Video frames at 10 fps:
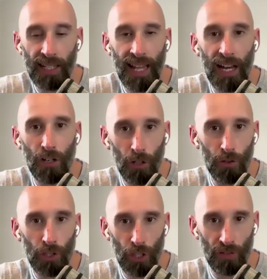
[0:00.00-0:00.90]
getting that
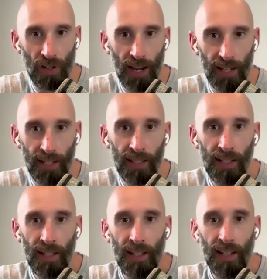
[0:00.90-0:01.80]
culture right
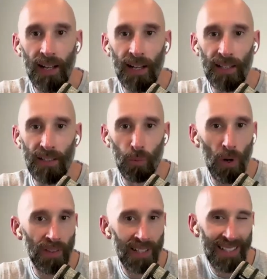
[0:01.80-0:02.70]
and
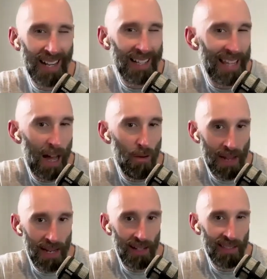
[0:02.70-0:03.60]
what exactly that
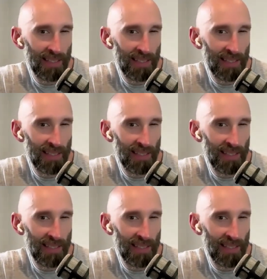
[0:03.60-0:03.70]
means?